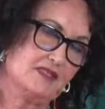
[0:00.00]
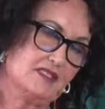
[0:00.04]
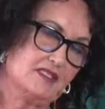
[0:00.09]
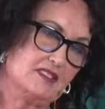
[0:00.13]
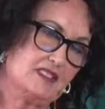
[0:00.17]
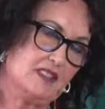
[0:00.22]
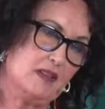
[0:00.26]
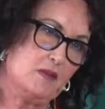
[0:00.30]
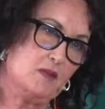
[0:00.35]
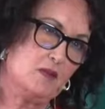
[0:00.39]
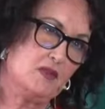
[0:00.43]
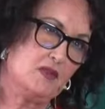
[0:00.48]

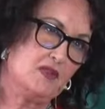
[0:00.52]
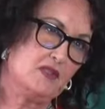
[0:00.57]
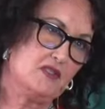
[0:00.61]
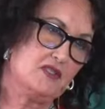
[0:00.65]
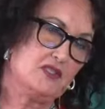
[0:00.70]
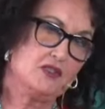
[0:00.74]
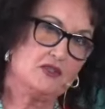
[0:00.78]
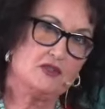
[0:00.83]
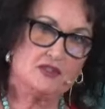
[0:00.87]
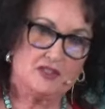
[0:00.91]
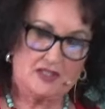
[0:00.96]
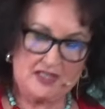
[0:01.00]
some
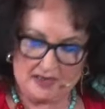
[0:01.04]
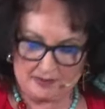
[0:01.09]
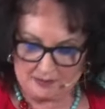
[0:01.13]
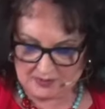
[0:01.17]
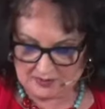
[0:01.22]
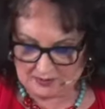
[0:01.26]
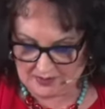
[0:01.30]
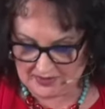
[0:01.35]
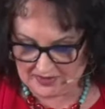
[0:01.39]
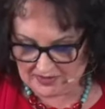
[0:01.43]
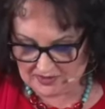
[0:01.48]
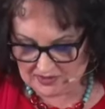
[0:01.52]
certain
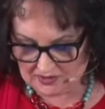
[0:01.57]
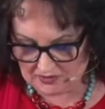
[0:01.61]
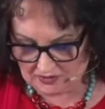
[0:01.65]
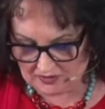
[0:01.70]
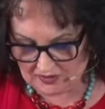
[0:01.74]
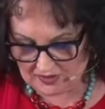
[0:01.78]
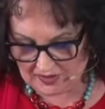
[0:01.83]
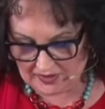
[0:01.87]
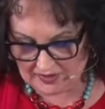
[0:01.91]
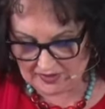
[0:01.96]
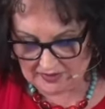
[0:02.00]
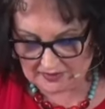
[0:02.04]
names mean
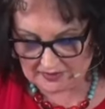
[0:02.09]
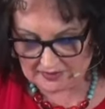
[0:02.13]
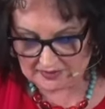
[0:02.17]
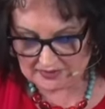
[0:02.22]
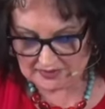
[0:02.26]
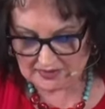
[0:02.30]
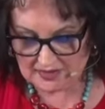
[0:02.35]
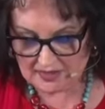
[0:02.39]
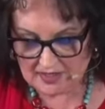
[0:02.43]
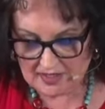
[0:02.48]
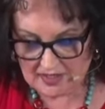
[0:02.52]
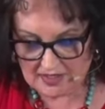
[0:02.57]
certain things.
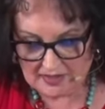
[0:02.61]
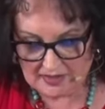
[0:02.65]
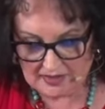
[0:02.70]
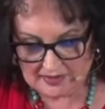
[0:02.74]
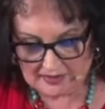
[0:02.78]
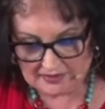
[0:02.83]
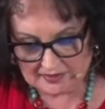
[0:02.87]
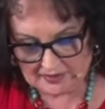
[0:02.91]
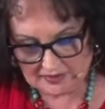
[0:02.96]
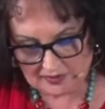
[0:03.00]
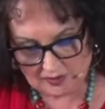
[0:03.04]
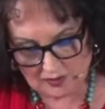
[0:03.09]

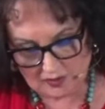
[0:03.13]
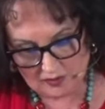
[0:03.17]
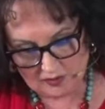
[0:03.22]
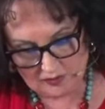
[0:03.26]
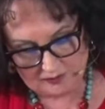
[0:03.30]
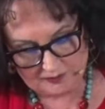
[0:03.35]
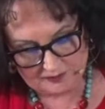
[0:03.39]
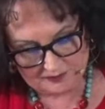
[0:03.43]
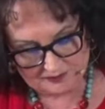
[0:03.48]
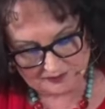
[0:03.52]
So